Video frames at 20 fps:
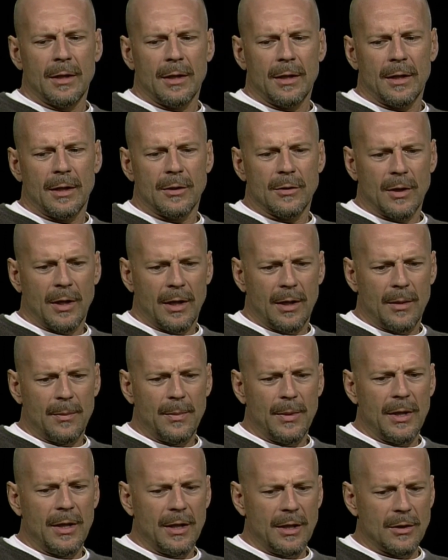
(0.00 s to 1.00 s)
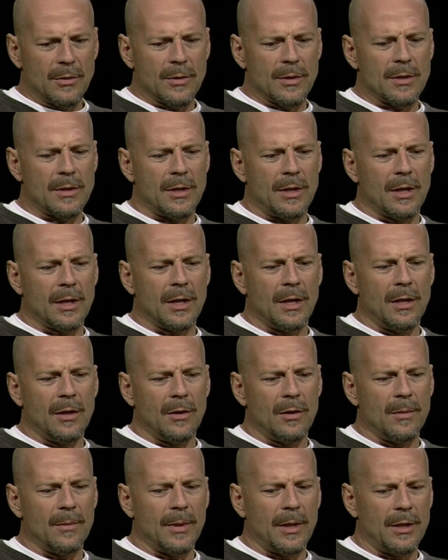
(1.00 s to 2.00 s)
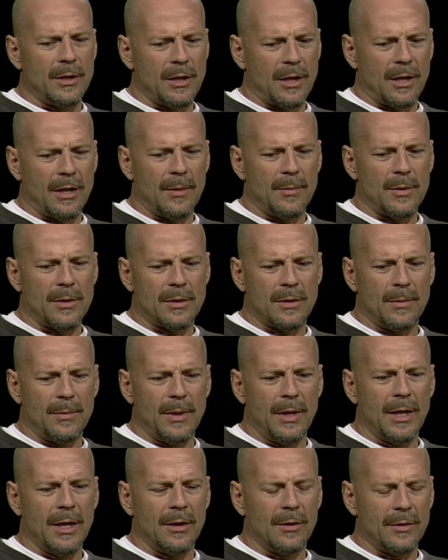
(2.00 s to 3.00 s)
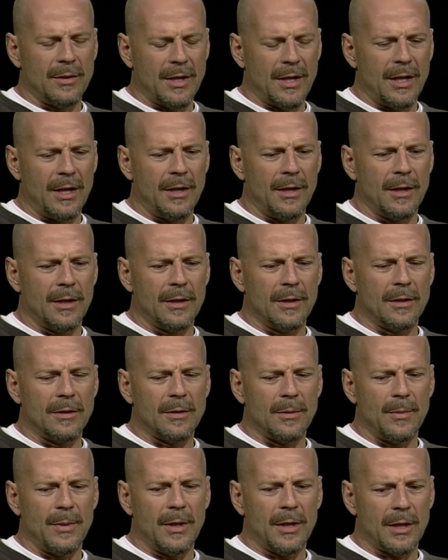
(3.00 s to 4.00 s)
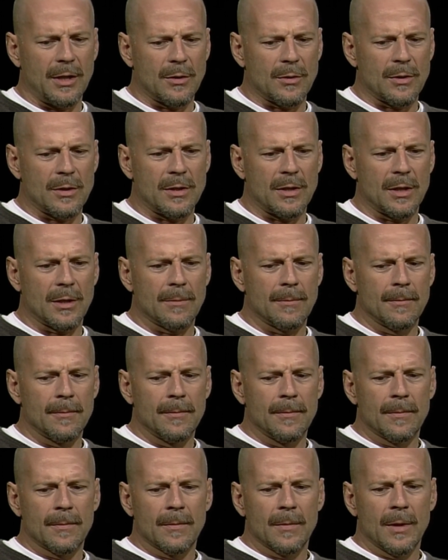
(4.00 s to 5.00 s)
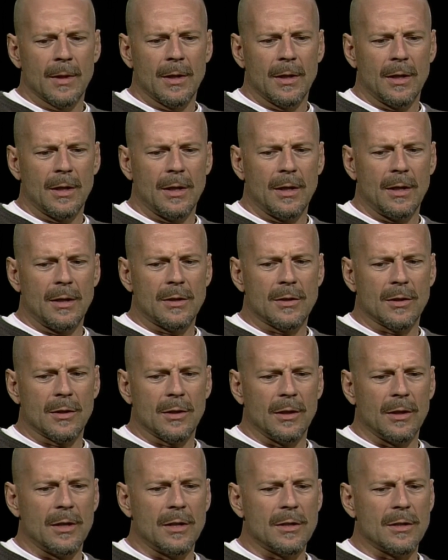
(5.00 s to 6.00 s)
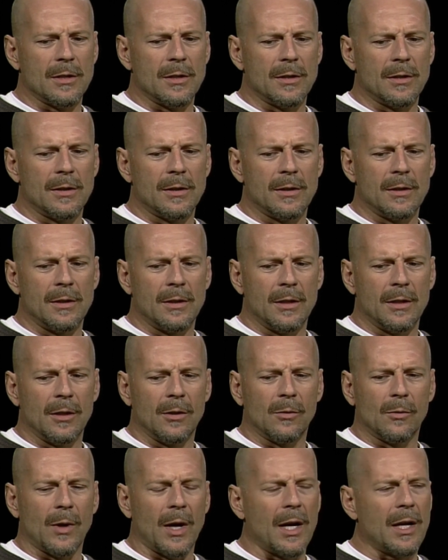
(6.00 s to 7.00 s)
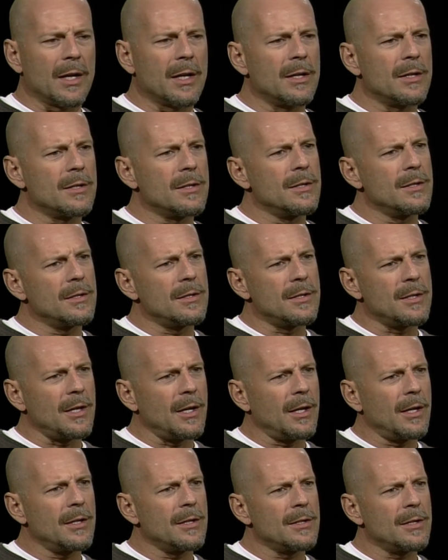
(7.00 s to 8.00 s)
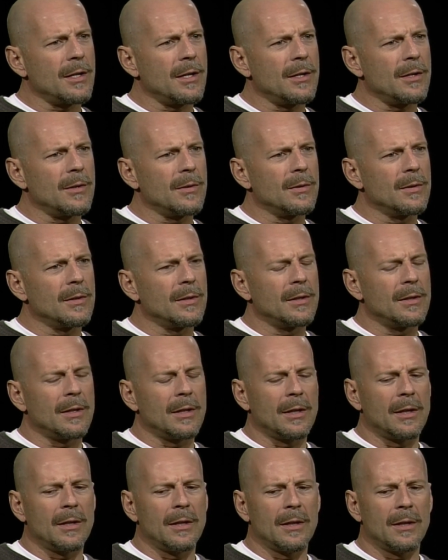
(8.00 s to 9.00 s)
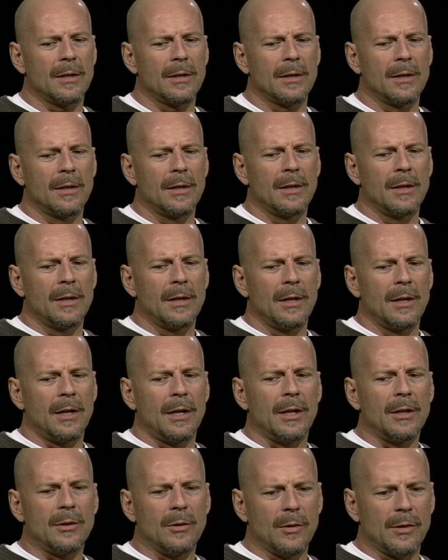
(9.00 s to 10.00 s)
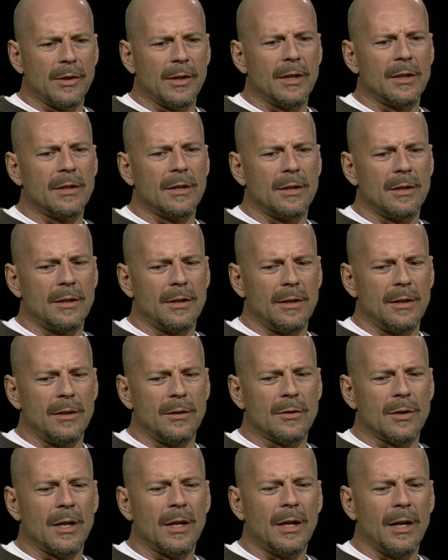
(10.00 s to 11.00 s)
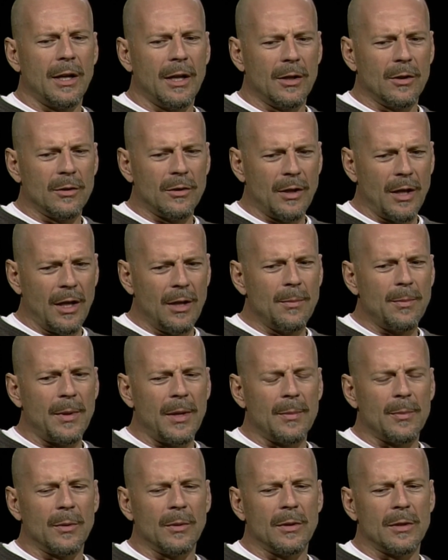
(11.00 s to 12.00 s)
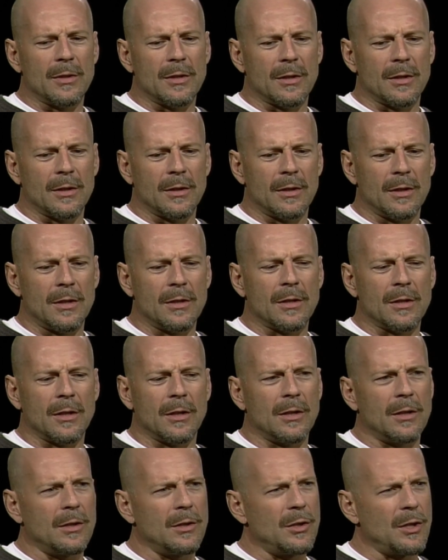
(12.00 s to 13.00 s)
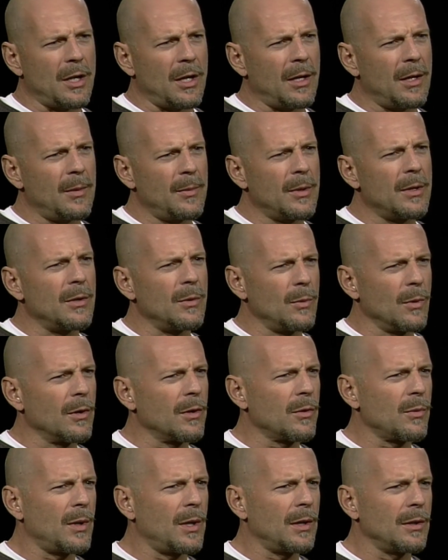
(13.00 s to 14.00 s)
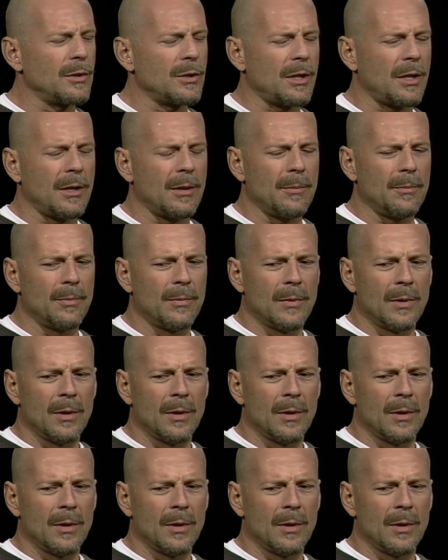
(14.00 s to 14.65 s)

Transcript: I try to be interesting. I know that my job is to be entertaining and to be interesting. It, it certainly isn't, you know, rocket science. I don't. I, uh, I do think that trying to entertain people is a is a good job and a worthwhile job,